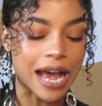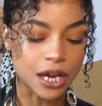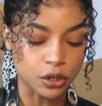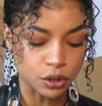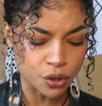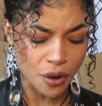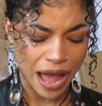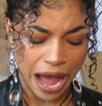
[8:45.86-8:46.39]
I
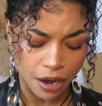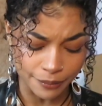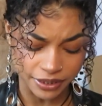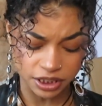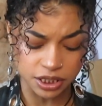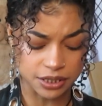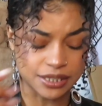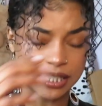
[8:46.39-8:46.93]
don't know how
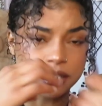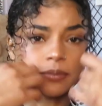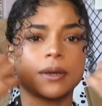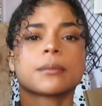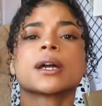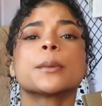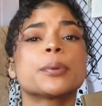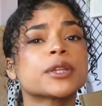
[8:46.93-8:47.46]
much this is, but
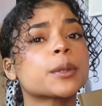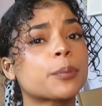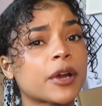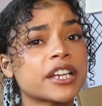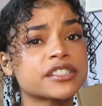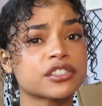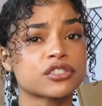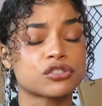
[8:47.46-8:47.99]
I'm gonna put the
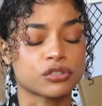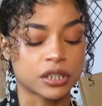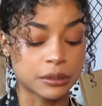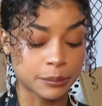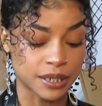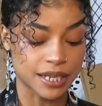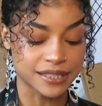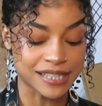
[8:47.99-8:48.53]
price on the screen
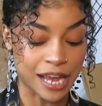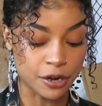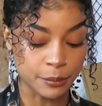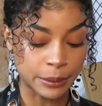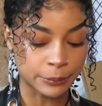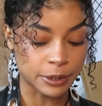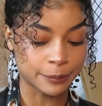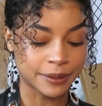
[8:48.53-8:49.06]
because I
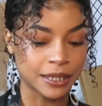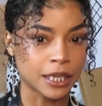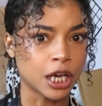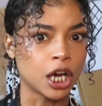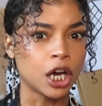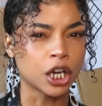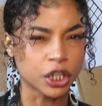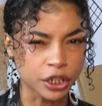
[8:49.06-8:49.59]
remember it being
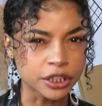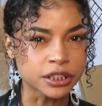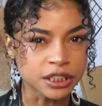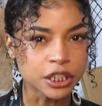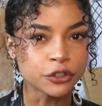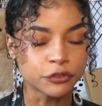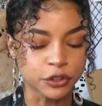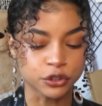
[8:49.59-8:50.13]
a good
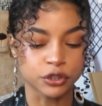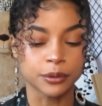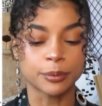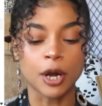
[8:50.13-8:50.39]
deal for three